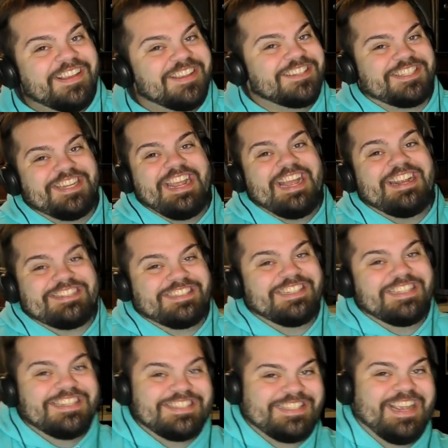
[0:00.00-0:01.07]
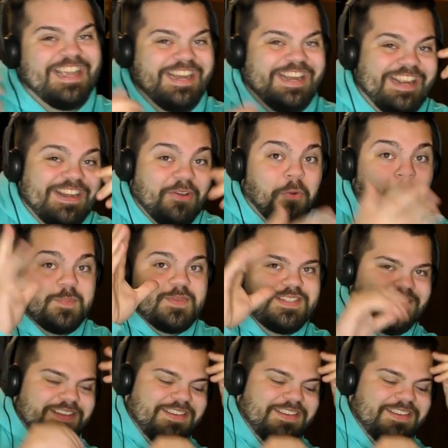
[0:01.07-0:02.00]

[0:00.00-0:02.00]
She actually said it. Oops.